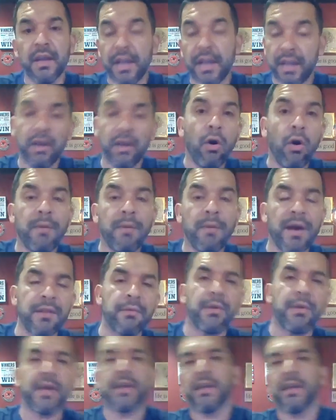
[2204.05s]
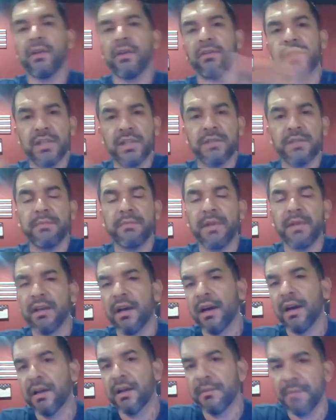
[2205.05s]
And oh, by the way, can you teach me
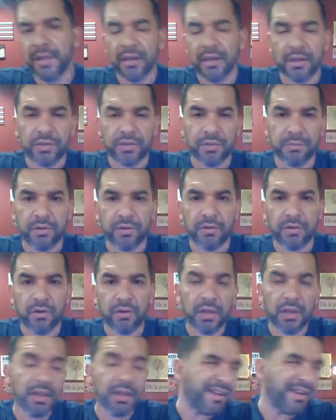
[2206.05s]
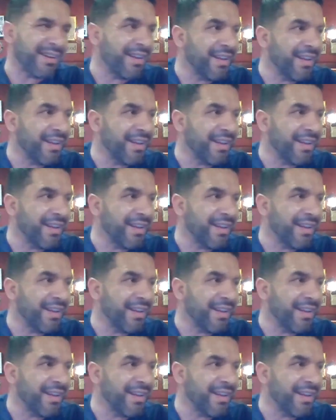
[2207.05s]
how to be an entrepreneur online?